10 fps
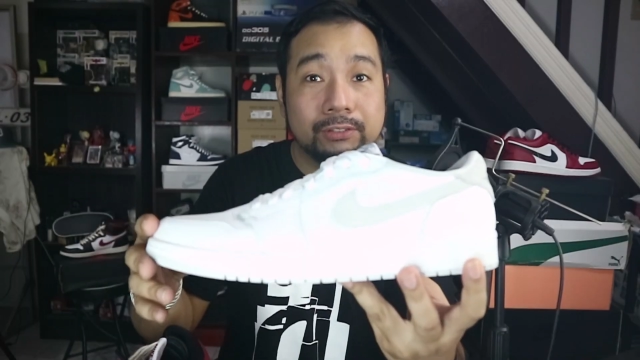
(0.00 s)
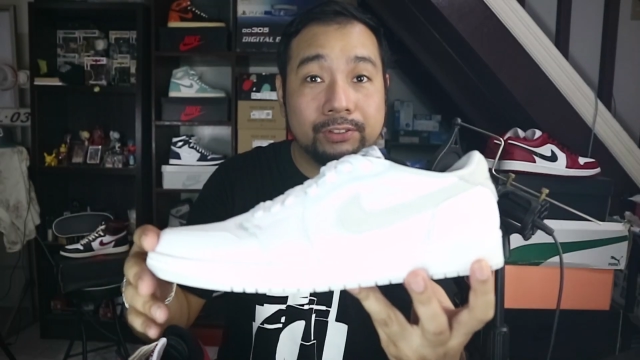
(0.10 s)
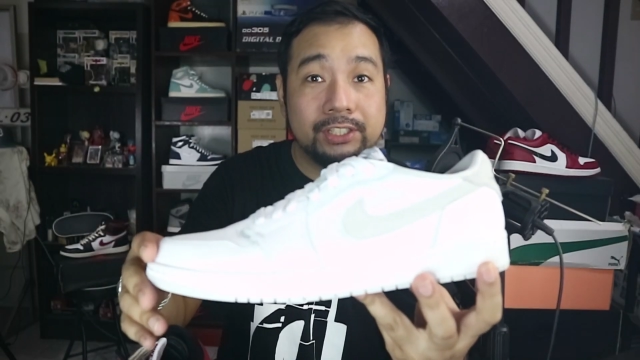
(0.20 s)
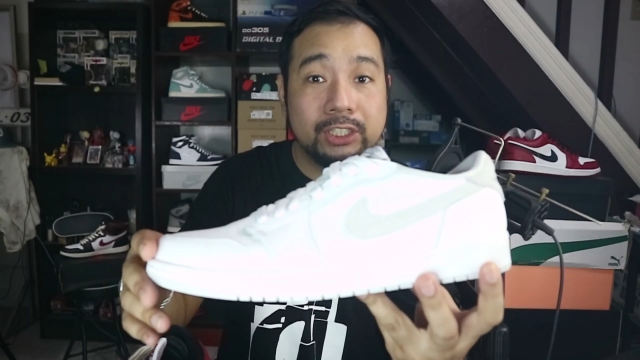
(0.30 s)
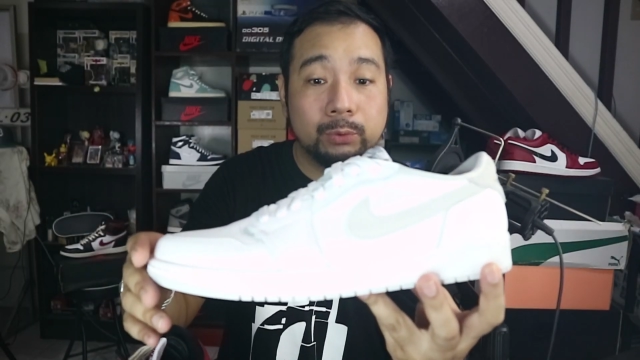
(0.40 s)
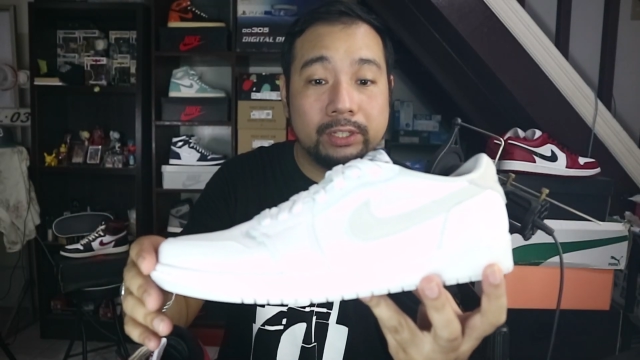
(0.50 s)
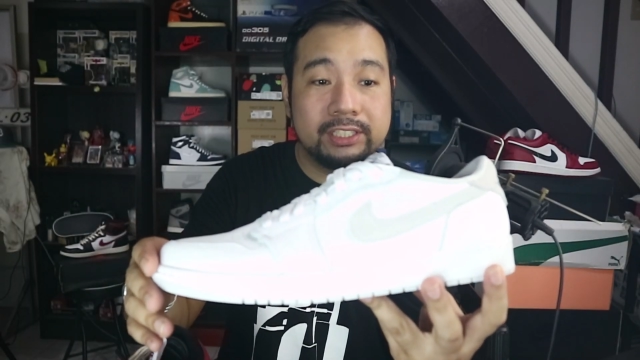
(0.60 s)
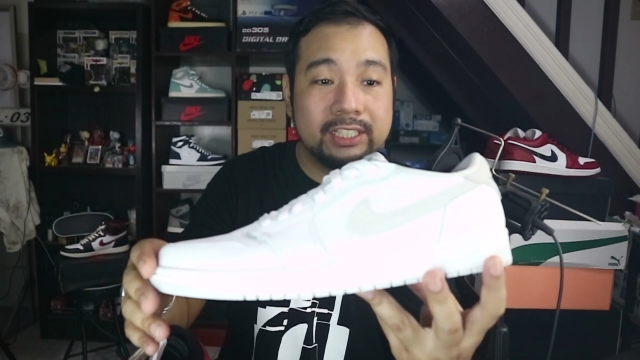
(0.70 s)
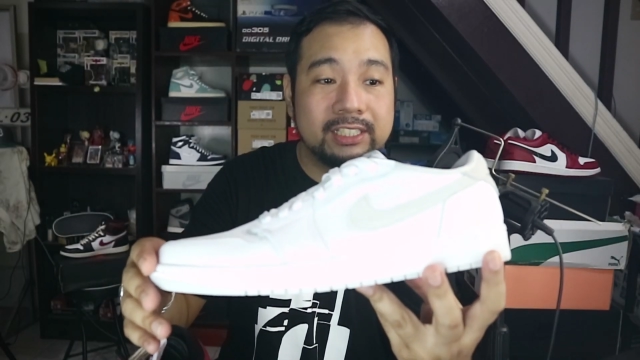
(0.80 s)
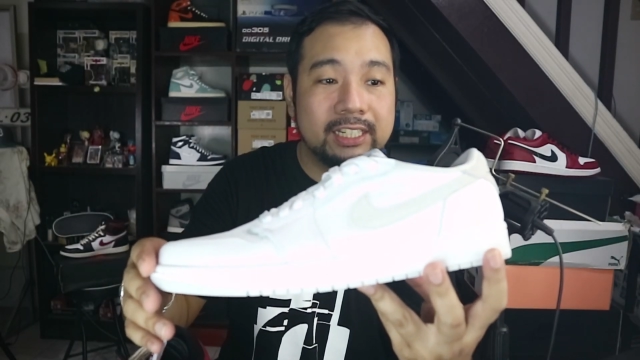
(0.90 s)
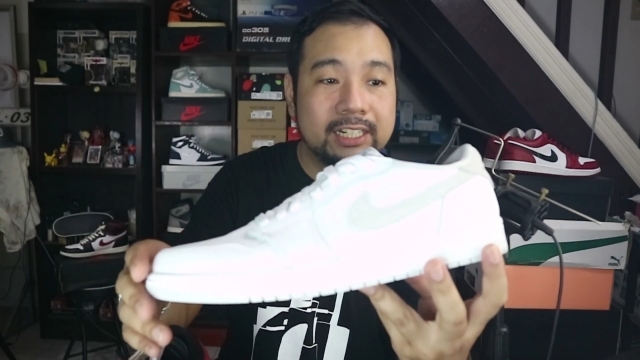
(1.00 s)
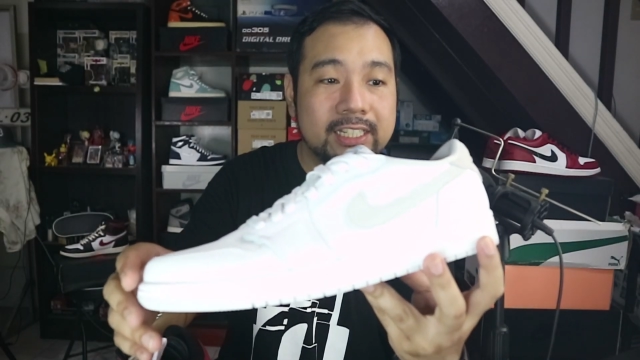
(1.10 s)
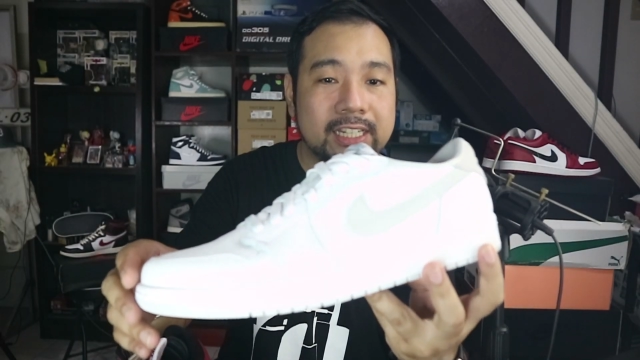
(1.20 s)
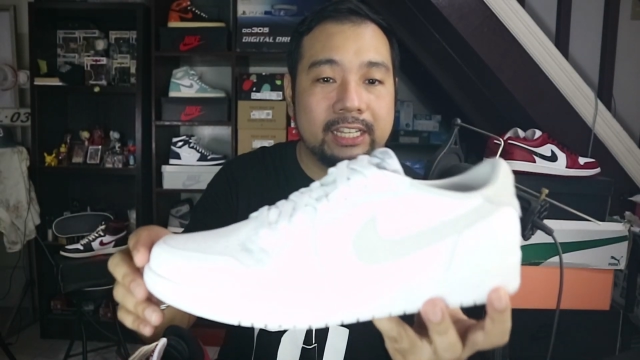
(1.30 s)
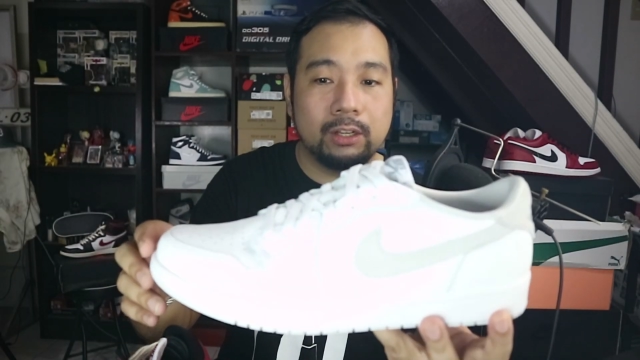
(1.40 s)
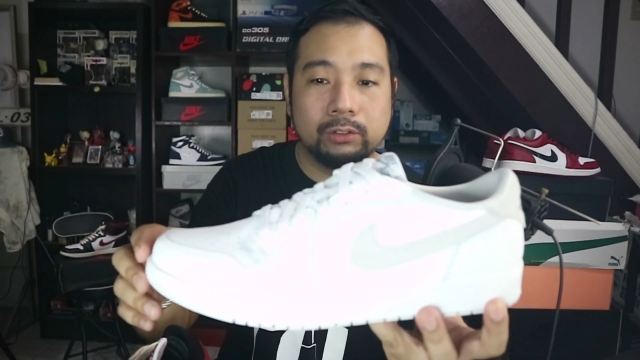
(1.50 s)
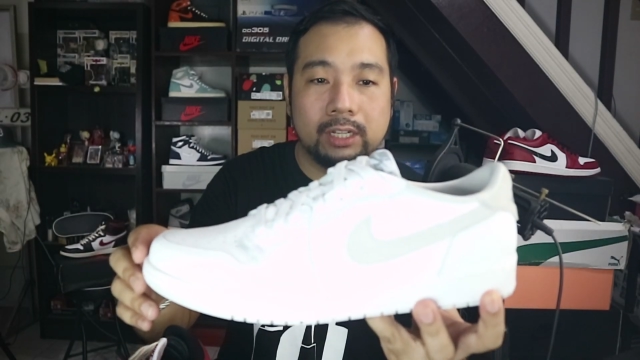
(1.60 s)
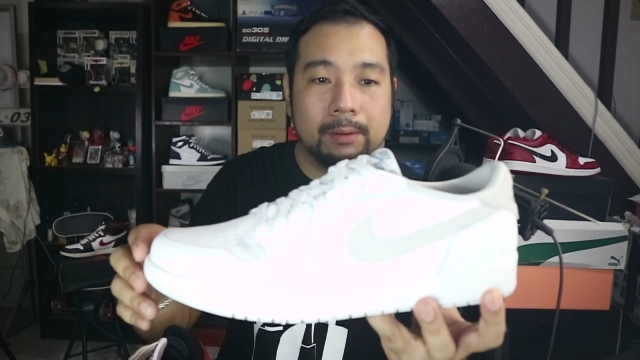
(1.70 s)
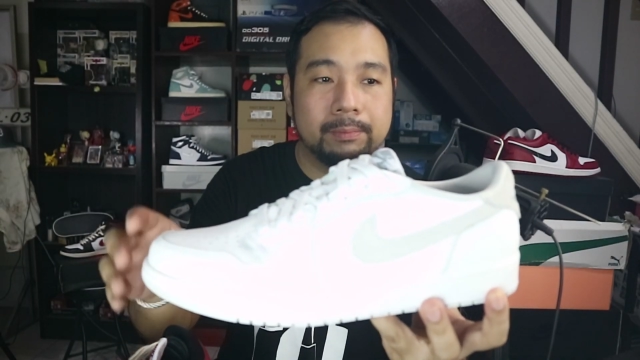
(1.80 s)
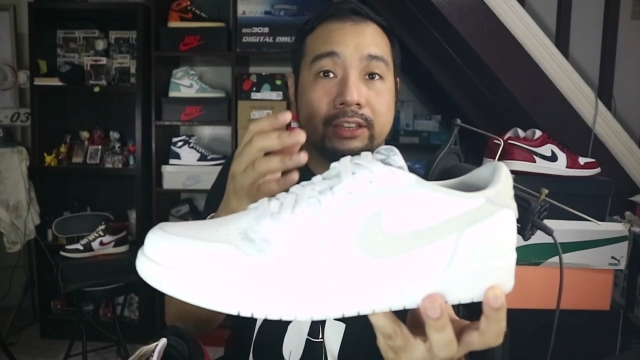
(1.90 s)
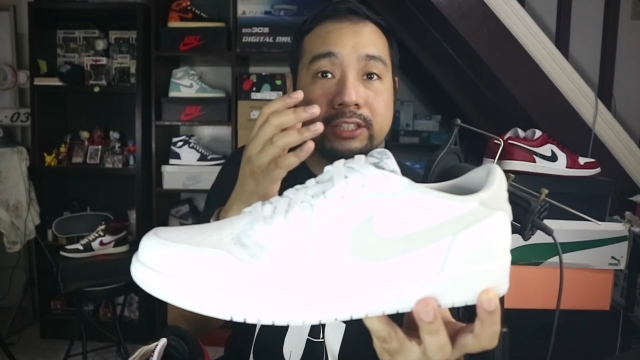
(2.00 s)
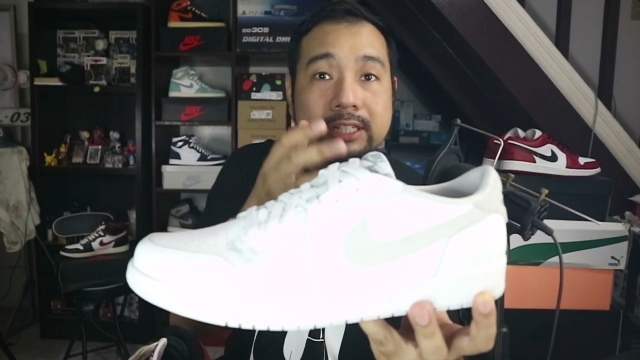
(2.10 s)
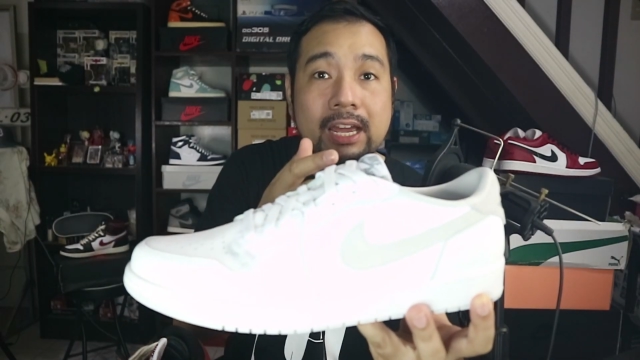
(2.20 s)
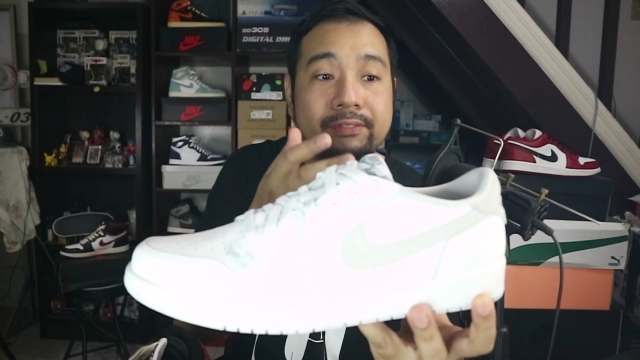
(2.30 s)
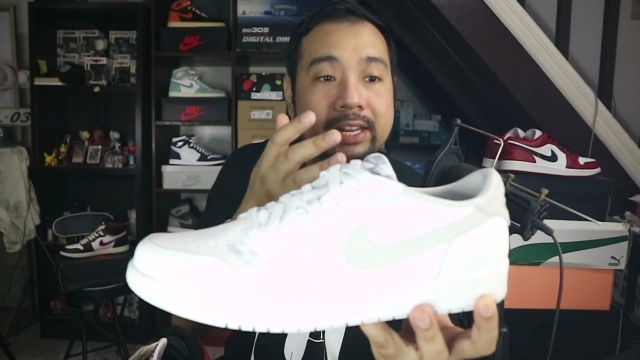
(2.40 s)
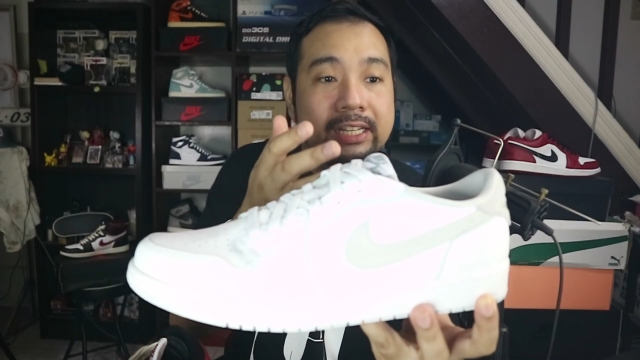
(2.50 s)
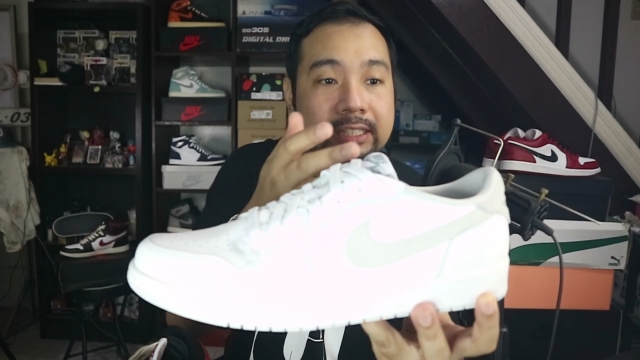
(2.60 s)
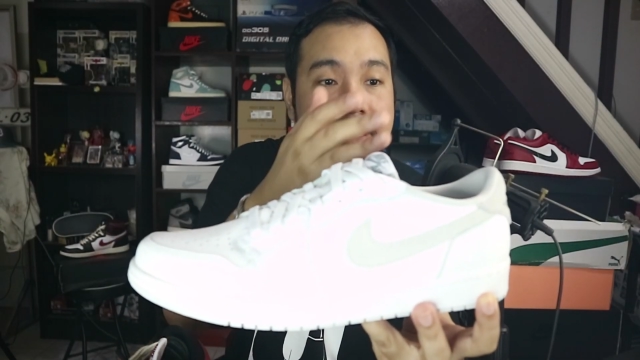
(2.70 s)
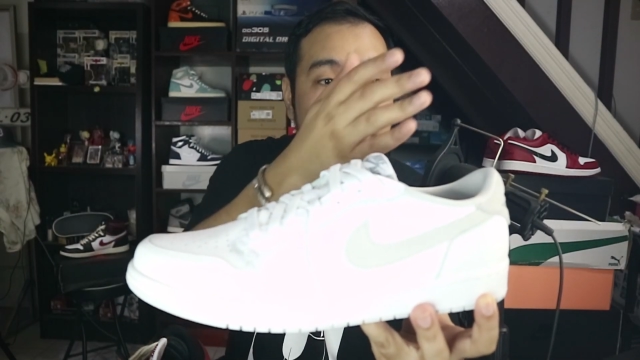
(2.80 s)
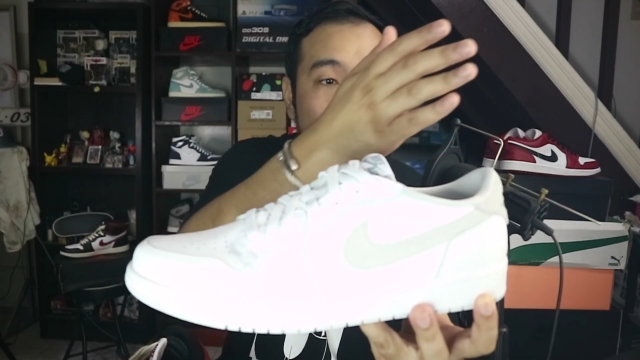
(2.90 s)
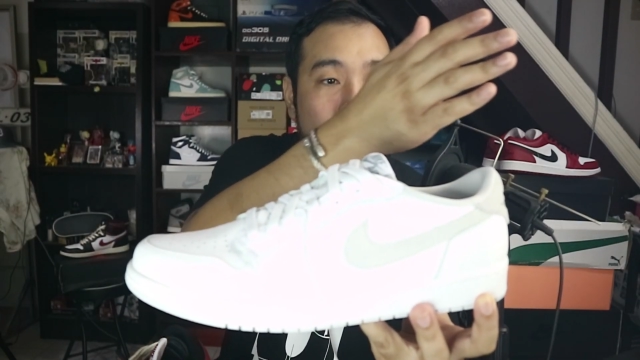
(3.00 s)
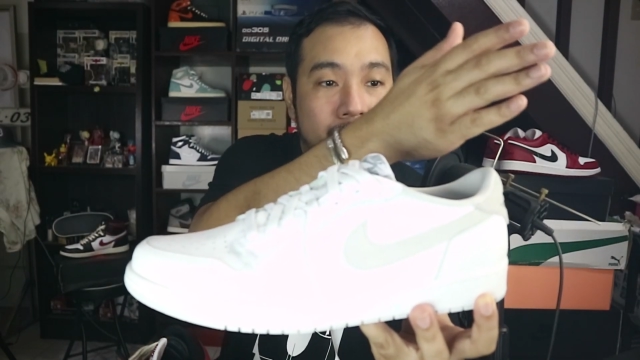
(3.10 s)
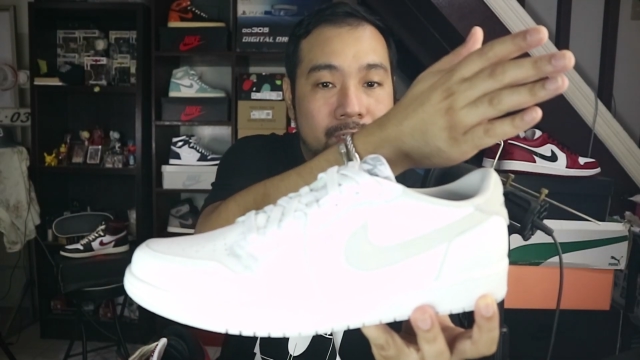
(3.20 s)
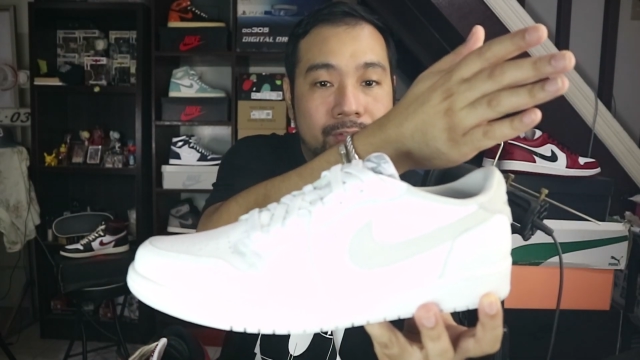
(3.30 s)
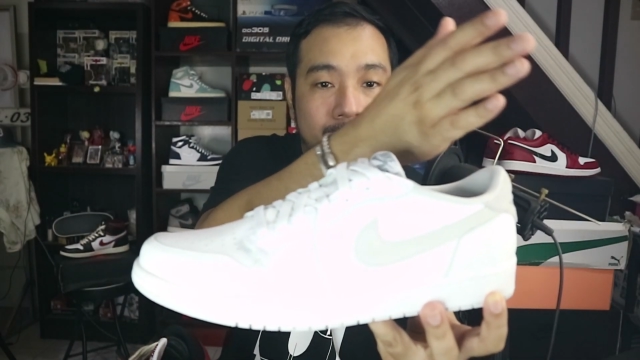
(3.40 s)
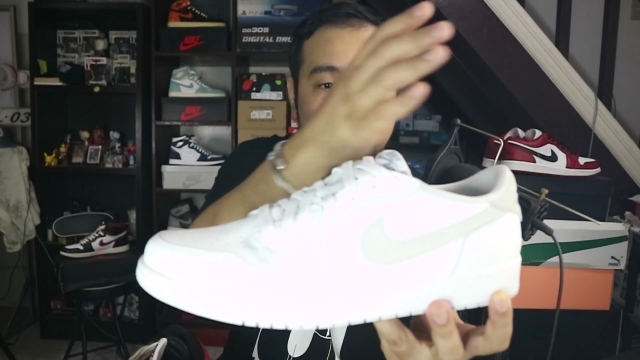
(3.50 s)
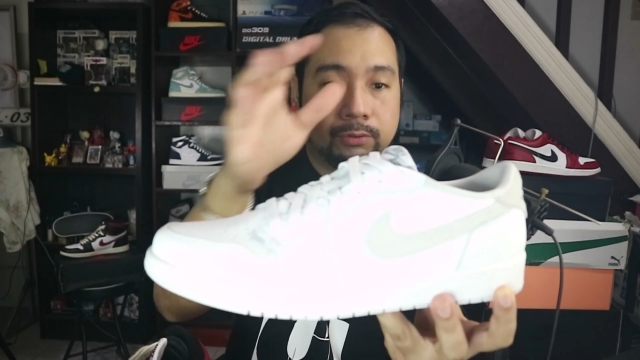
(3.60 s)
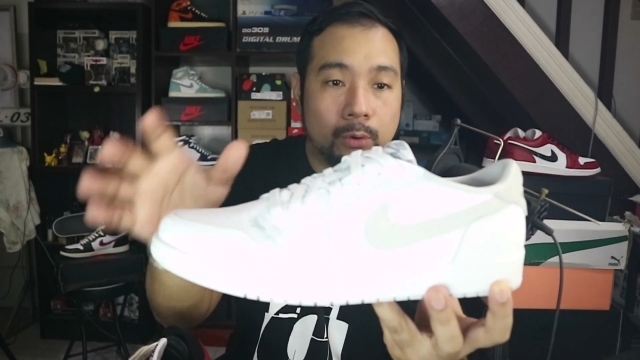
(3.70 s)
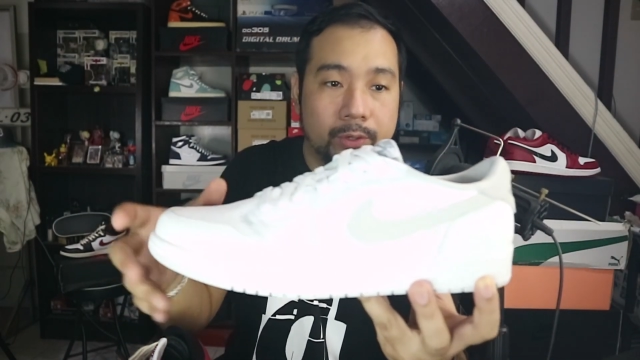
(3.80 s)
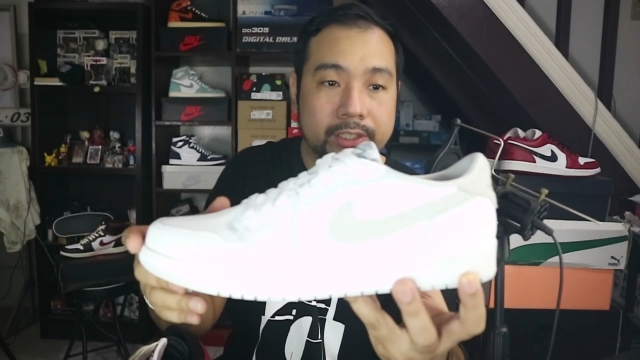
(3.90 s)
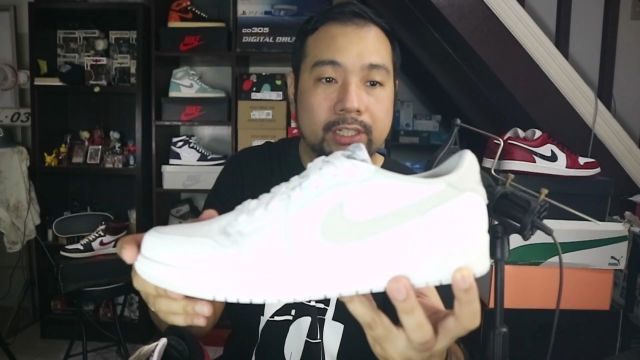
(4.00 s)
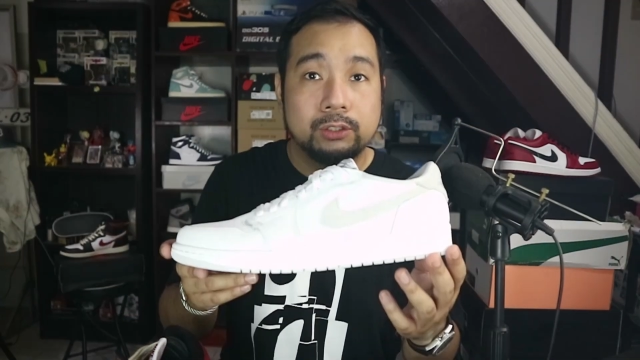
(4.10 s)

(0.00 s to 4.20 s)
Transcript: for this one, since it is a low top, it doesn't have anything to push the foot forward.